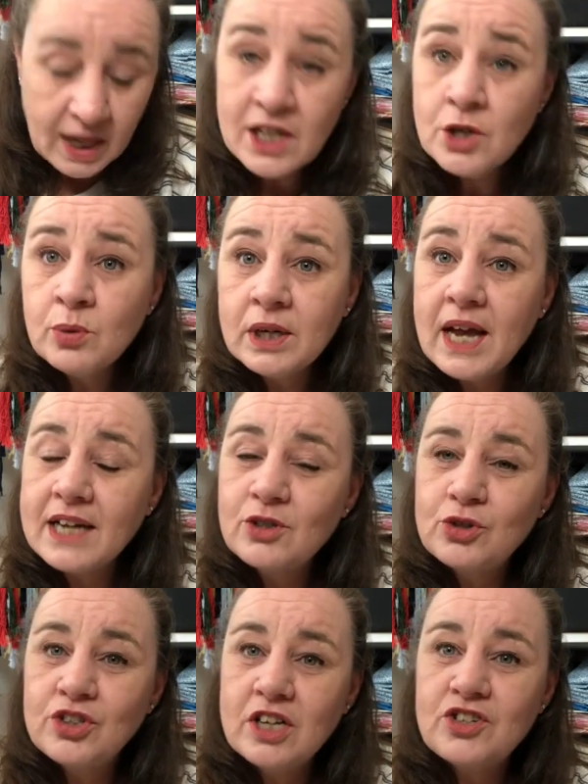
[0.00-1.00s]
you would like to
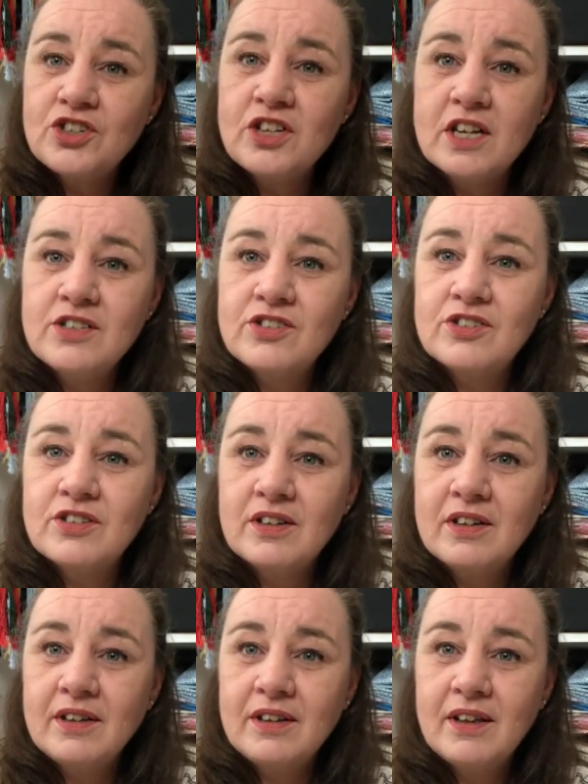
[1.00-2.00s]
stitch this,
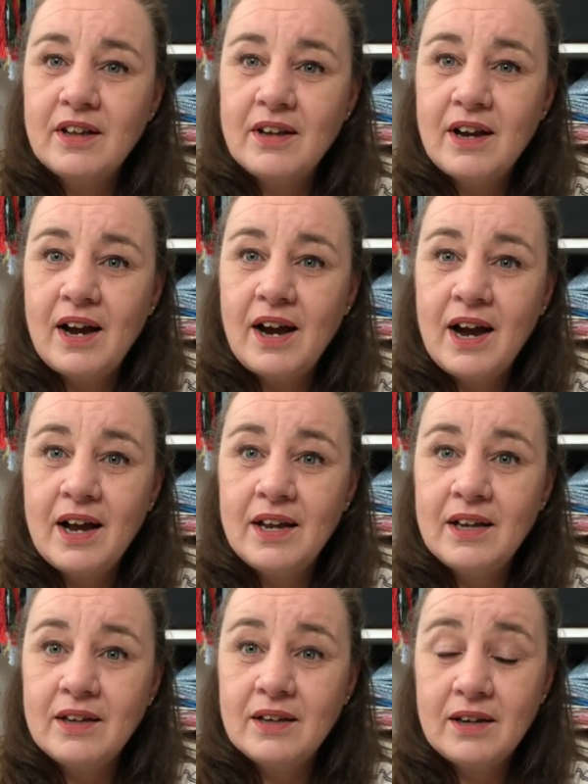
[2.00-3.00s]

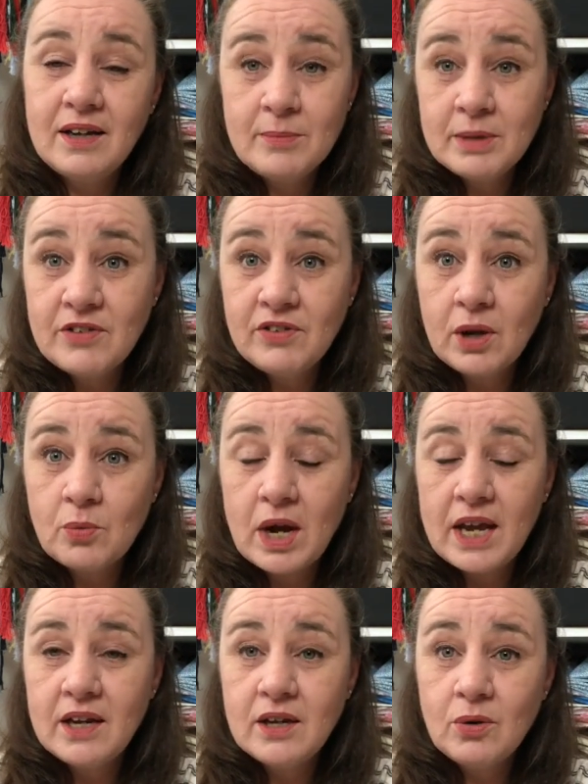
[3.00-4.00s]
I am giving
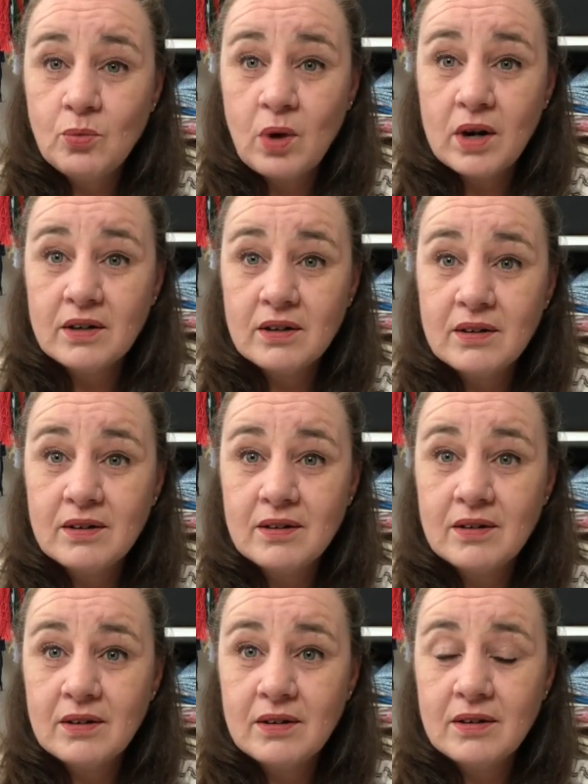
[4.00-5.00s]
away one
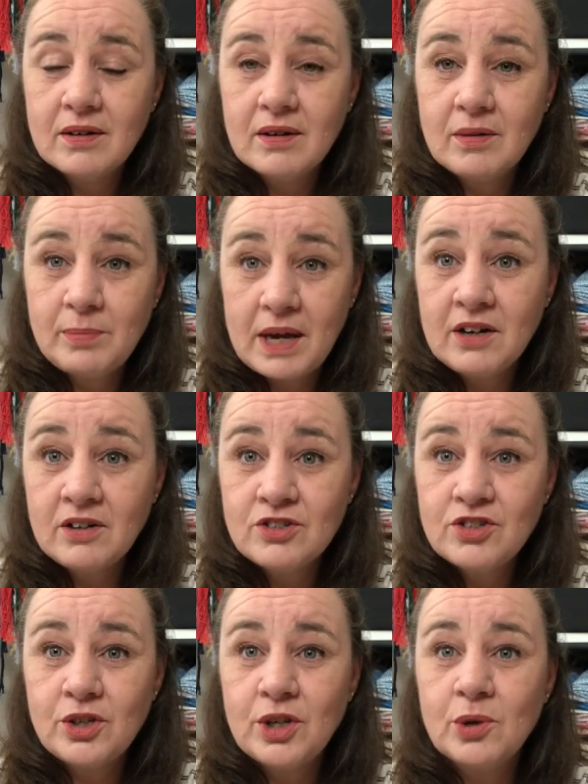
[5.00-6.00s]
pattern
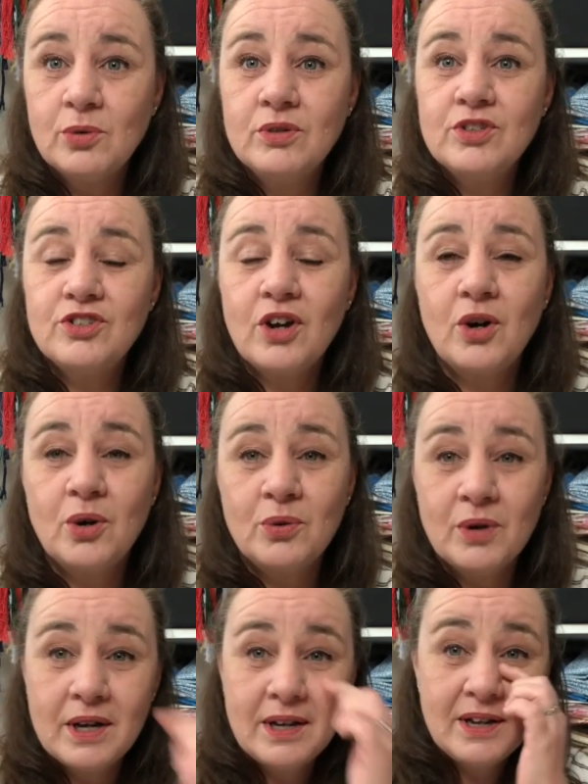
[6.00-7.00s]
to you. So
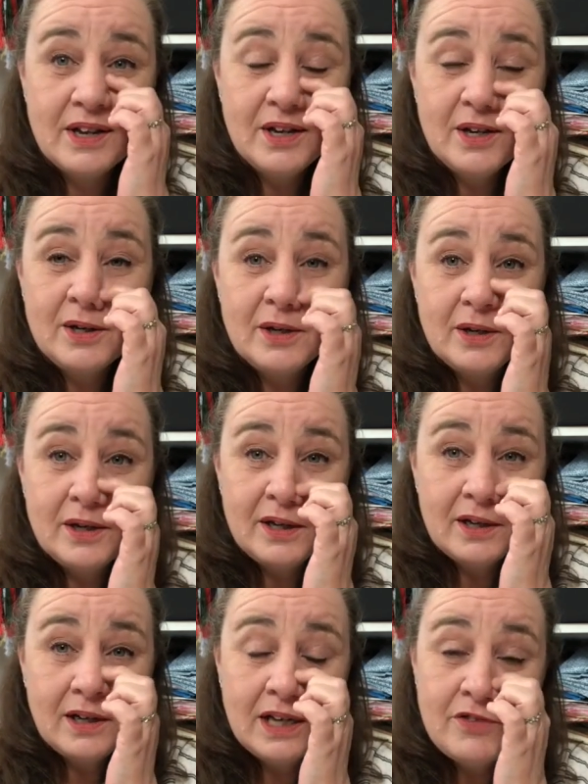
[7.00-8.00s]

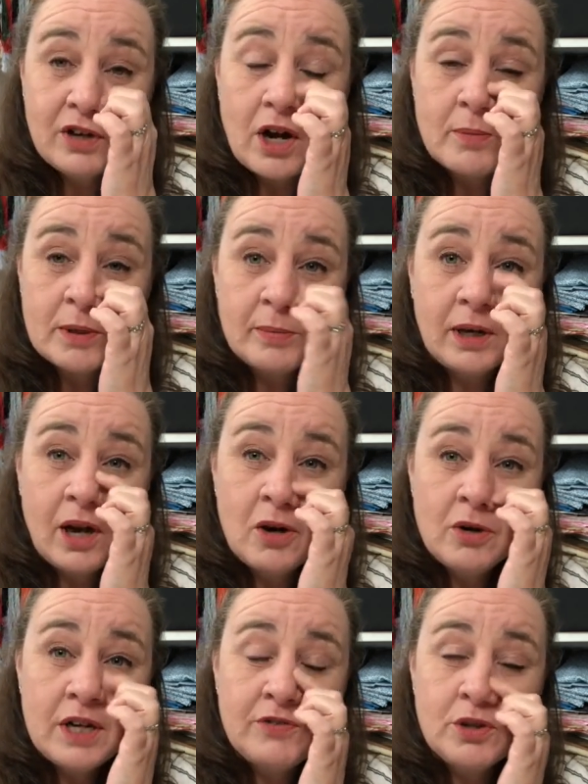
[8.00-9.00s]
leave a comment below
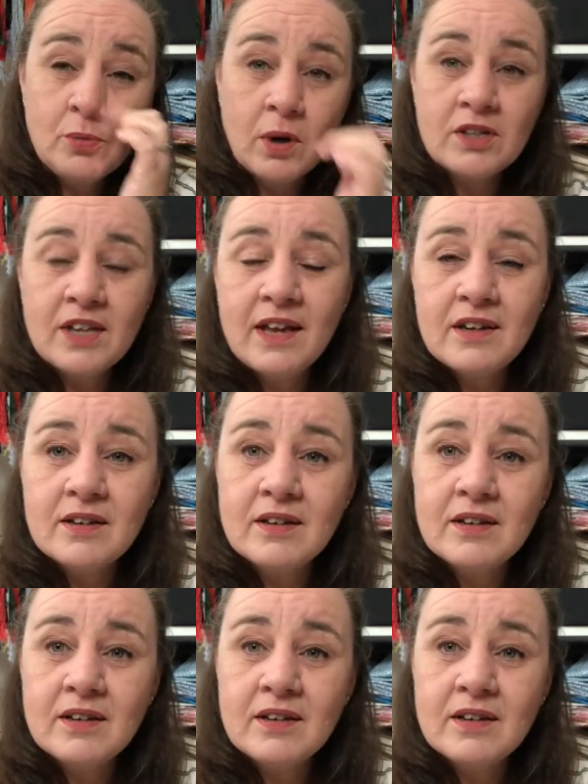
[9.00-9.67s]
if you want that,